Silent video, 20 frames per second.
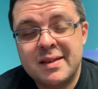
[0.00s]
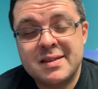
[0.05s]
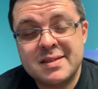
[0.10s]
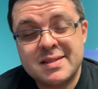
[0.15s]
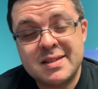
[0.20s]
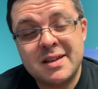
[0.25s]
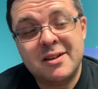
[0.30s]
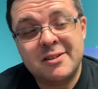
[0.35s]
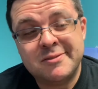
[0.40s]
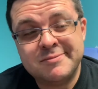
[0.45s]

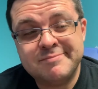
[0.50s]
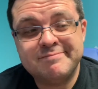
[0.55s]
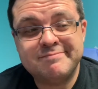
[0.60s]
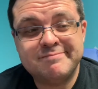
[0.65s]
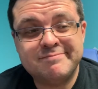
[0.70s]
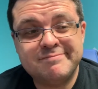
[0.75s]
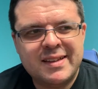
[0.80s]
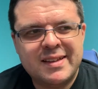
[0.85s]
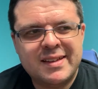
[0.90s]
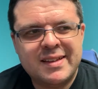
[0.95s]
So
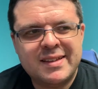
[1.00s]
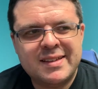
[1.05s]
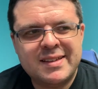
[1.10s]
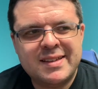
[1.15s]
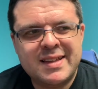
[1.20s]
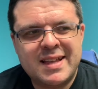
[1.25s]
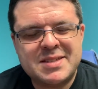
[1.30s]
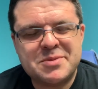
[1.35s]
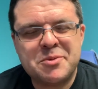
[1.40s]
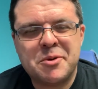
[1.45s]

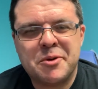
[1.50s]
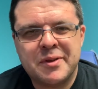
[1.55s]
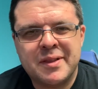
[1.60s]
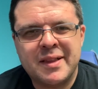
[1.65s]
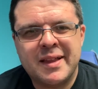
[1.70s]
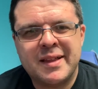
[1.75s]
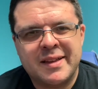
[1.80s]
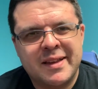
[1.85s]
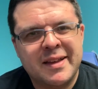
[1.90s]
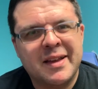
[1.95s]
that's worth
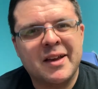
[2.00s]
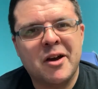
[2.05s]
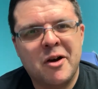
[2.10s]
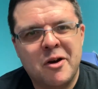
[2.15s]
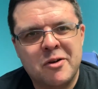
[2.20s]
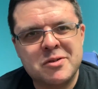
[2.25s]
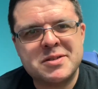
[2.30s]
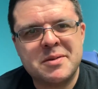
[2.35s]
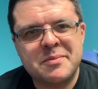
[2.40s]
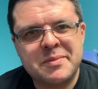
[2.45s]
letting
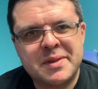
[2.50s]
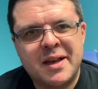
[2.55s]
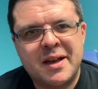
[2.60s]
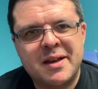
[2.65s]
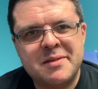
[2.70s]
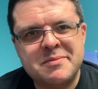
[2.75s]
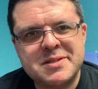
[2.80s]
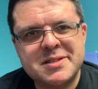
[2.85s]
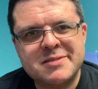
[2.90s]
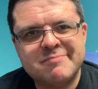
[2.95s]
go
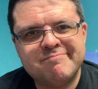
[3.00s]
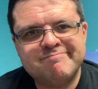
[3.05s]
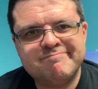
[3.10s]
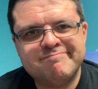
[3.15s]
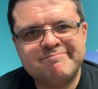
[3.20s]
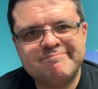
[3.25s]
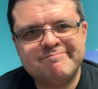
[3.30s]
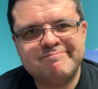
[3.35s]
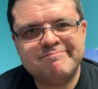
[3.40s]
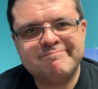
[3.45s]
sometimes,
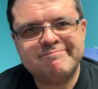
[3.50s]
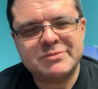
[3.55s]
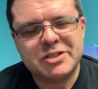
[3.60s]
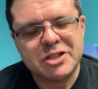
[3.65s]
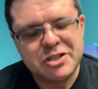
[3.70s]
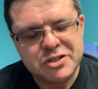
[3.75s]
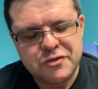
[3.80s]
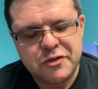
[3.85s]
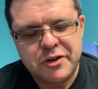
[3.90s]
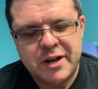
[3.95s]
just for